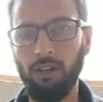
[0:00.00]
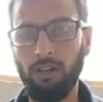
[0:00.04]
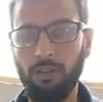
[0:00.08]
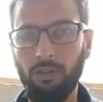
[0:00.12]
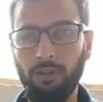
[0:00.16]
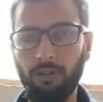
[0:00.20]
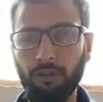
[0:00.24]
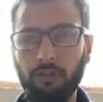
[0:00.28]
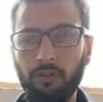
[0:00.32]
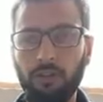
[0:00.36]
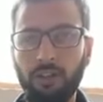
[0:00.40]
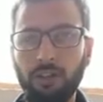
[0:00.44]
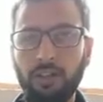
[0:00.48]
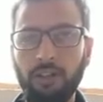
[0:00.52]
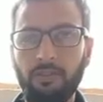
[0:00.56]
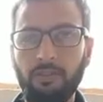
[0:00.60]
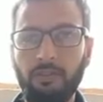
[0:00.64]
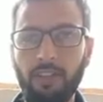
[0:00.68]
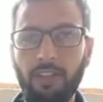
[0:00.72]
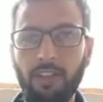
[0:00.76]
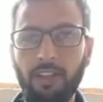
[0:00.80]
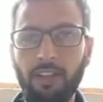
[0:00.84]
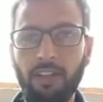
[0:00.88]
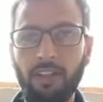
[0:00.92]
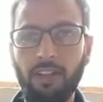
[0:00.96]
Good morning,
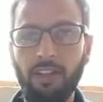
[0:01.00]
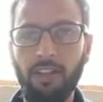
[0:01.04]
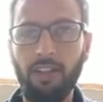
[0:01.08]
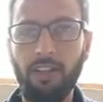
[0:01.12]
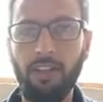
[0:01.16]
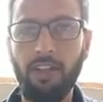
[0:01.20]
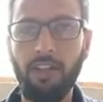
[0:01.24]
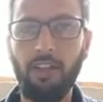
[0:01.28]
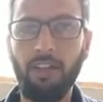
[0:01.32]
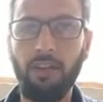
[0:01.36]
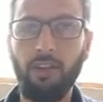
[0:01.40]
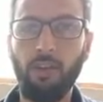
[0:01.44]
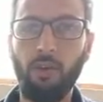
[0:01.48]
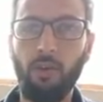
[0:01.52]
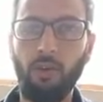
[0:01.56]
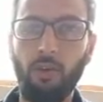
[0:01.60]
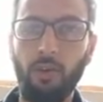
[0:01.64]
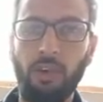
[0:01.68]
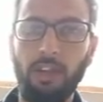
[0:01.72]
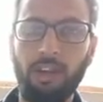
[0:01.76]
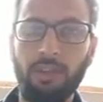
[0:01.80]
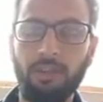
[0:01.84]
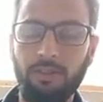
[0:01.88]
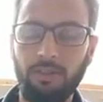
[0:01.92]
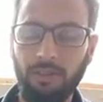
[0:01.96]
friend. Now
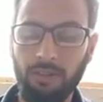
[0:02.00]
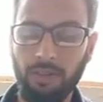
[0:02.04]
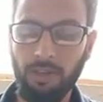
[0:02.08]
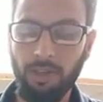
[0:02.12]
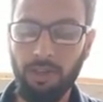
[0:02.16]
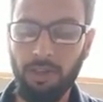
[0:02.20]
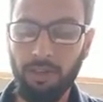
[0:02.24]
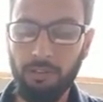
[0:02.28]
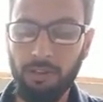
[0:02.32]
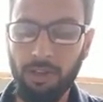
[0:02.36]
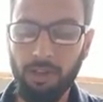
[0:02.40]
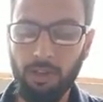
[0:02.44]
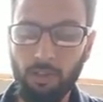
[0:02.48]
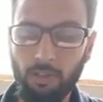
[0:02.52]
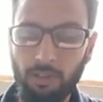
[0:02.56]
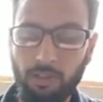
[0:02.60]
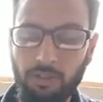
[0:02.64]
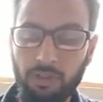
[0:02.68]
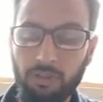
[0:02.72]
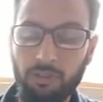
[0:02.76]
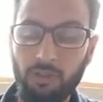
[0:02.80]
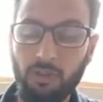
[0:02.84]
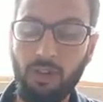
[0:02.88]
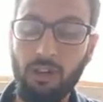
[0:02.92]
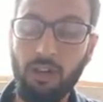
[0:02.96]
let's talk
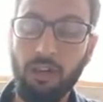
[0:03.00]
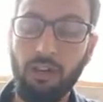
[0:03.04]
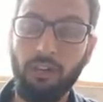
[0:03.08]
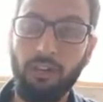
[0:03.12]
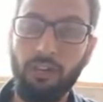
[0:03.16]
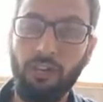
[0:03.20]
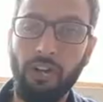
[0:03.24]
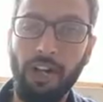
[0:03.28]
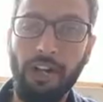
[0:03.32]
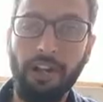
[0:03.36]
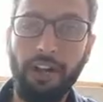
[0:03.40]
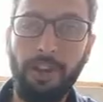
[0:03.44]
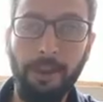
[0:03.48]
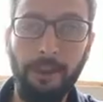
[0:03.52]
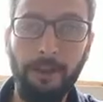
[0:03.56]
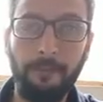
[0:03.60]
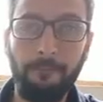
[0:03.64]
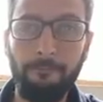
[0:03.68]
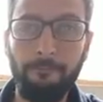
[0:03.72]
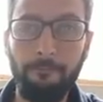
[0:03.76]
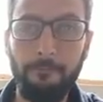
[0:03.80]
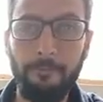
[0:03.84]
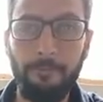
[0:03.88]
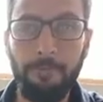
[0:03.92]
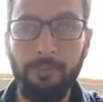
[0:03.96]
about John Dryden.
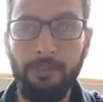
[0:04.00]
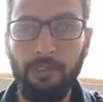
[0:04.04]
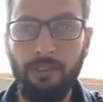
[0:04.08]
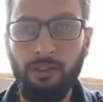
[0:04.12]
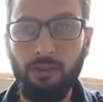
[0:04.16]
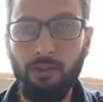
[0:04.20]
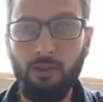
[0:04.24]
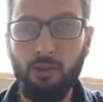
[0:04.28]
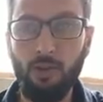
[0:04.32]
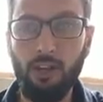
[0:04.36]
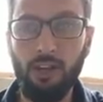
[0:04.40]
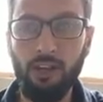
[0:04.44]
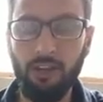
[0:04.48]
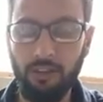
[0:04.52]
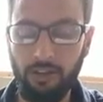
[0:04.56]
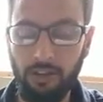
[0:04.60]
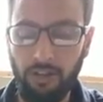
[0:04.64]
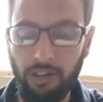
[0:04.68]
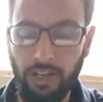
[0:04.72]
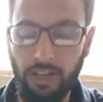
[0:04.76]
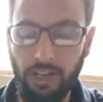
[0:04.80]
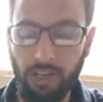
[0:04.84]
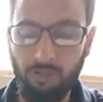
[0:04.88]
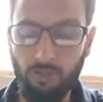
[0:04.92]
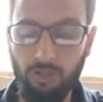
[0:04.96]
John
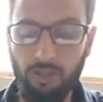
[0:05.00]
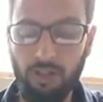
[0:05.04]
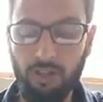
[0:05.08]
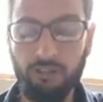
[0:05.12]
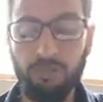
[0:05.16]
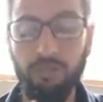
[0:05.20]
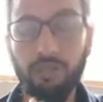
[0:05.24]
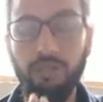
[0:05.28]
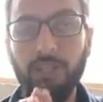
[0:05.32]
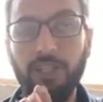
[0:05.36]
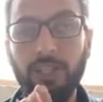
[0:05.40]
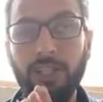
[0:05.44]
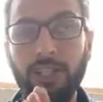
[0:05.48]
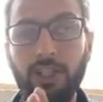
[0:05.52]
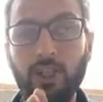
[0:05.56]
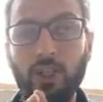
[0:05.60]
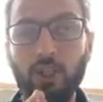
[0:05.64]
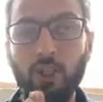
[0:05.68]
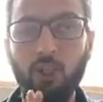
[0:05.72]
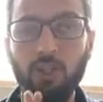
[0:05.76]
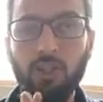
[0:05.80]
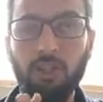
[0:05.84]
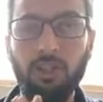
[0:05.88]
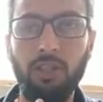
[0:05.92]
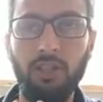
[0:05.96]
Dryden was born in
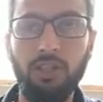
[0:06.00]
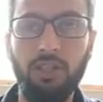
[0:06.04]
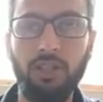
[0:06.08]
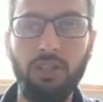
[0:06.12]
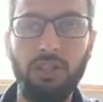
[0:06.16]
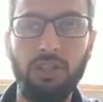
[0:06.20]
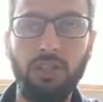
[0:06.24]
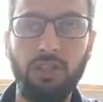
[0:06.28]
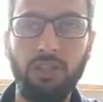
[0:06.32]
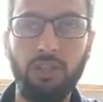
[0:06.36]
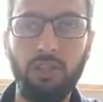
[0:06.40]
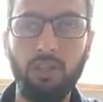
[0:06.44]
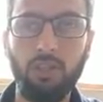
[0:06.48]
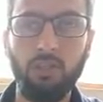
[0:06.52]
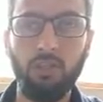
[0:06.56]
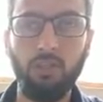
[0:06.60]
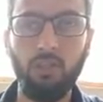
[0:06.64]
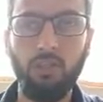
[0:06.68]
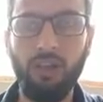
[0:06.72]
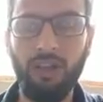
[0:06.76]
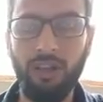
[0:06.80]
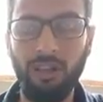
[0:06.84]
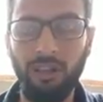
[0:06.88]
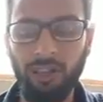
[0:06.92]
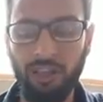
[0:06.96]

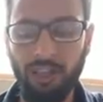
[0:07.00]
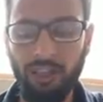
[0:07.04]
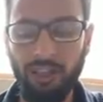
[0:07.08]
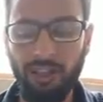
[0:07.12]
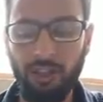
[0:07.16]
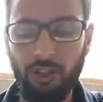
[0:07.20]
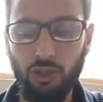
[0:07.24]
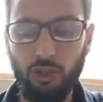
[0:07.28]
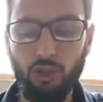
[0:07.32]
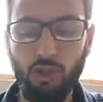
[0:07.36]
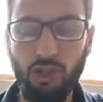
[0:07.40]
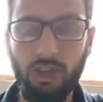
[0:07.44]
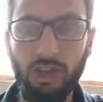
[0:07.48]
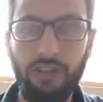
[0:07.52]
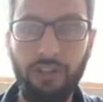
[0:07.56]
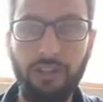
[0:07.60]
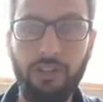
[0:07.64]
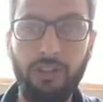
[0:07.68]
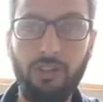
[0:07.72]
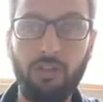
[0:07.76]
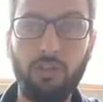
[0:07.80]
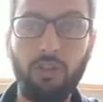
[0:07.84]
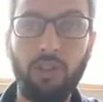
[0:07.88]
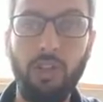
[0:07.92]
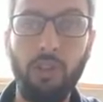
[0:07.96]
1631 and he died
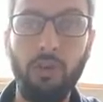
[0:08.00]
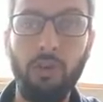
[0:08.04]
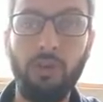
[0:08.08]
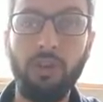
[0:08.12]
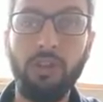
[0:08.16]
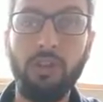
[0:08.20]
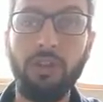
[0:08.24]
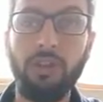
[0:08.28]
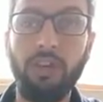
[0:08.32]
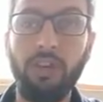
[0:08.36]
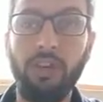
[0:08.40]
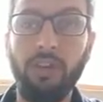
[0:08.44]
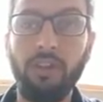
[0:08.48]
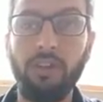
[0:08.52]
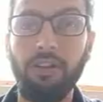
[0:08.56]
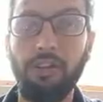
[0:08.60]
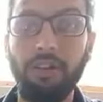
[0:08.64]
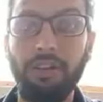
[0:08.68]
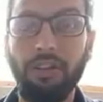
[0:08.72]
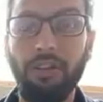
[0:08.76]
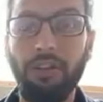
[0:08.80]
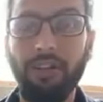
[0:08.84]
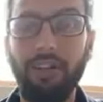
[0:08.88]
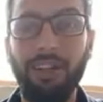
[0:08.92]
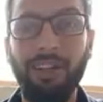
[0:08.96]
in 1700.
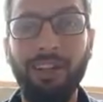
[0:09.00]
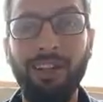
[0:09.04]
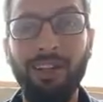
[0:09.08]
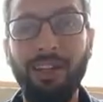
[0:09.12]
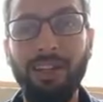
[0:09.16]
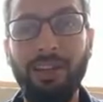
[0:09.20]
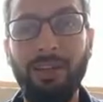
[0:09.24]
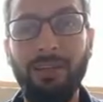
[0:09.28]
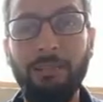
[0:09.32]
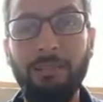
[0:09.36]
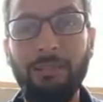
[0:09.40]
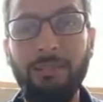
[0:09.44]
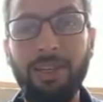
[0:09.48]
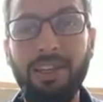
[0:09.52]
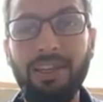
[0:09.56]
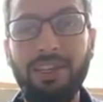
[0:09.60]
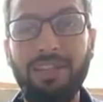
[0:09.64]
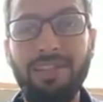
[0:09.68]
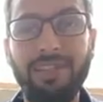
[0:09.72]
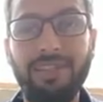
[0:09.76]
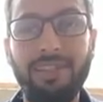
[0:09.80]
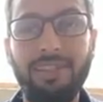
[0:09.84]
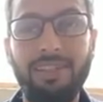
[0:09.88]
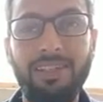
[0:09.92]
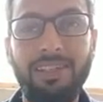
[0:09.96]

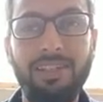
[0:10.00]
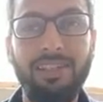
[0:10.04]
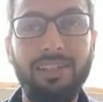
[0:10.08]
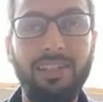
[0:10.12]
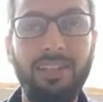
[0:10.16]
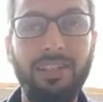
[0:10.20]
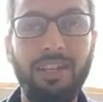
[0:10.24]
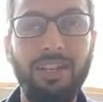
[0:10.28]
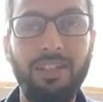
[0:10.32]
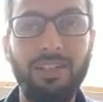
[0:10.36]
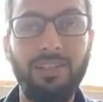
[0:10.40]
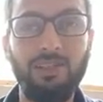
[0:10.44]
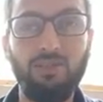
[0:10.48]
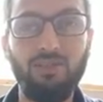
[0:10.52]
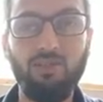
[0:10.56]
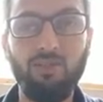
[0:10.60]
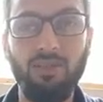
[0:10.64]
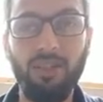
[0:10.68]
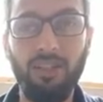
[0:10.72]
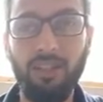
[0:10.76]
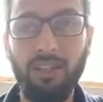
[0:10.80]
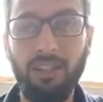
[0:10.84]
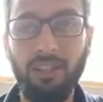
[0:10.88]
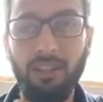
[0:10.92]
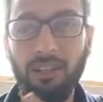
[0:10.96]
Means he has
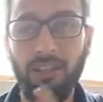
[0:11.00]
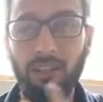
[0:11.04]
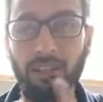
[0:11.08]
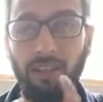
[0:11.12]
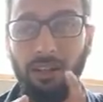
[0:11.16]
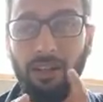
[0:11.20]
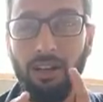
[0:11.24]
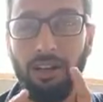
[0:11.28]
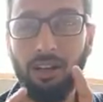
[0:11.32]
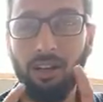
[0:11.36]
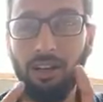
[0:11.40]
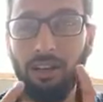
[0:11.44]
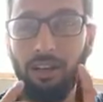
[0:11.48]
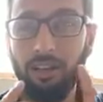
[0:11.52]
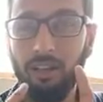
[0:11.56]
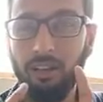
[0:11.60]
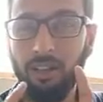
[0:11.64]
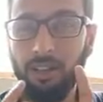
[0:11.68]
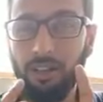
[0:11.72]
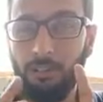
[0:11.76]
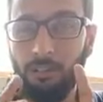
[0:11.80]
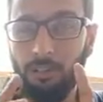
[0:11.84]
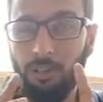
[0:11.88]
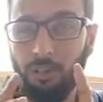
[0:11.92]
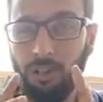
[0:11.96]
very
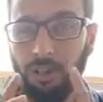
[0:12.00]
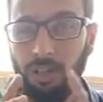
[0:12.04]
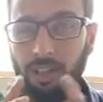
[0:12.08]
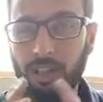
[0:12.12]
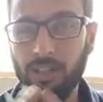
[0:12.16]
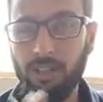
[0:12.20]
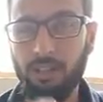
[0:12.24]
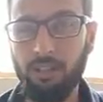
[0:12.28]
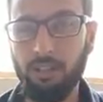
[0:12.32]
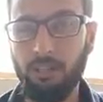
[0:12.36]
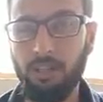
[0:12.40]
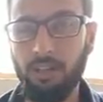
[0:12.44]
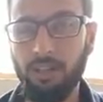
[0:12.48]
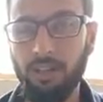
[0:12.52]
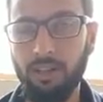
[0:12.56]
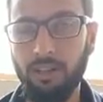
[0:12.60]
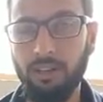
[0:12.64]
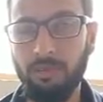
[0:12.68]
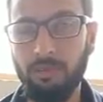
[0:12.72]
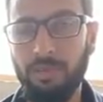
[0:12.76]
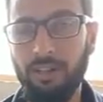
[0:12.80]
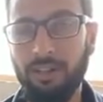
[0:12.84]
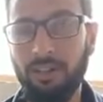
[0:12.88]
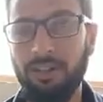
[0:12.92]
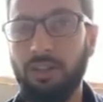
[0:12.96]
limited age
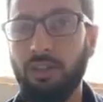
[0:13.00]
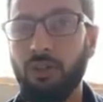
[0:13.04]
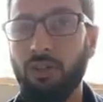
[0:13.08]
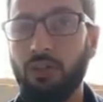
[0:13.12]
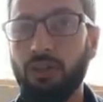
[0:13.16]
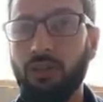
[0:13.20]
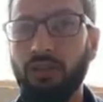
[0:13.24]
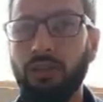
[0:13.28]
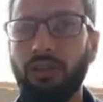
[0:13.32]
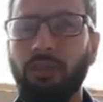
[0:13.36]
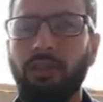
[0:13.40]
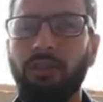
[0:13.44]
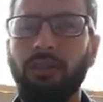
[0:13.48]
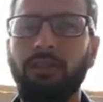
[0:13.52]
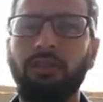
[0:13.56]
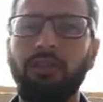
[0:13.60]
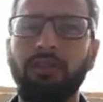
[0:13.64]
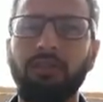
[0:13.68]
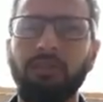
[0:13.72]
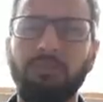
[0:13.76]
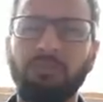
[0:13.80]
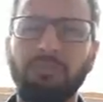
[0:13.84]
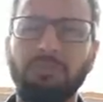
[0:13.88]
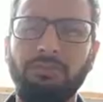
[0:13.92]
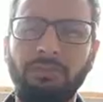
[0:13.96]
period. Means
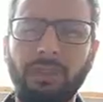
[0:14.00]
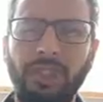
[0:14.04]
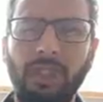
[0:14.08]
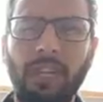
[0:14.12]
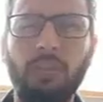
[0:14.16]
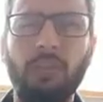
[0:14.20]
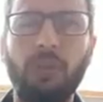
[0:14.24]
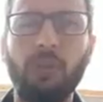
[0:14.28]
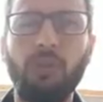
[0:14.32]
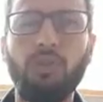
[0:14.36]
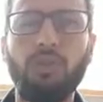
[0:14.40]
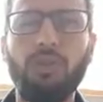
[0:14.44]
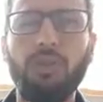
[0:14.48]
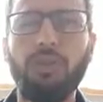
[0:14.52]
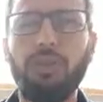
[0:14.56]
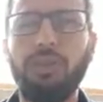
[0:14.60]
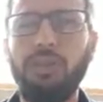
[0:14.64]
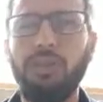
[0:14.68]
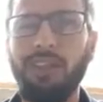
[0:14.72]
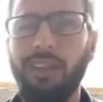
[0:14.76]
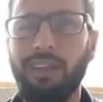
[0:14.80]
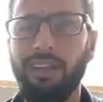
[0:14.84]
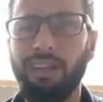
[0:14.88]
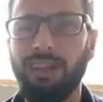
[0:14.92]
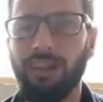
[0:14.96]
near about
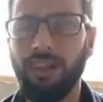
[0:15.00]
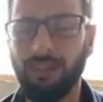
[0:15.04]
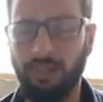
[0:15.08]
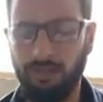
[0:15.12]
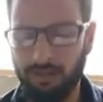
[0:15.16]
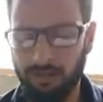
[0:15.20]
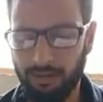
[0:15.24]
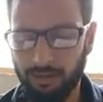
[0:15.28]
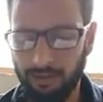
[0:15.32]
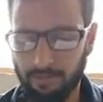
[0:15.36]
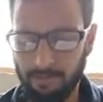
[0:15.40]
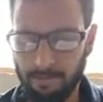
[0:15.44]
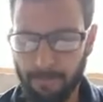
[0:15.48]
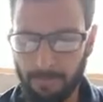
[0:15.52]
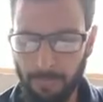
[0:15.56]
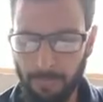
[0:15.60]
69 years.